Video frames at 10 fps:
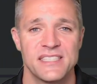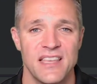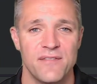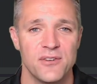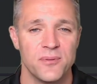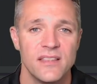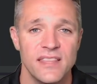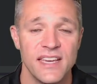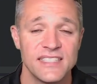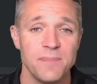level.
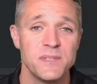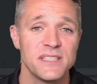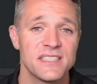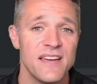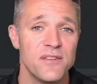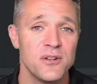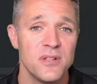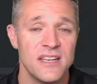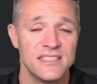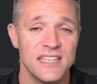The acceptance
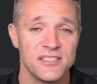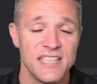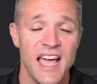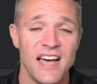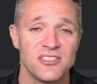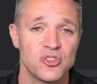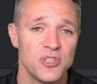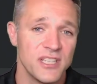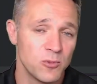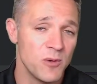level tells us how
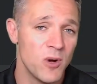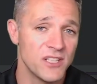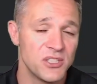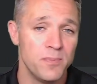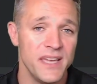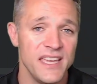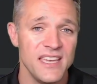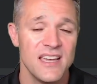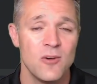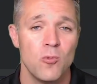strict we want to
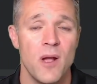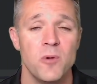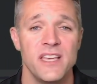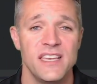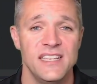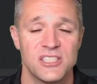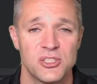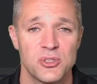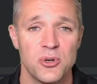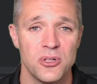be when we
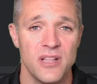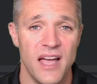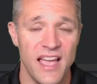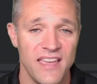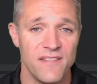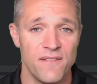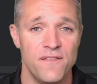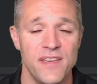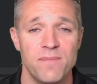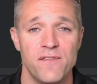install a VIB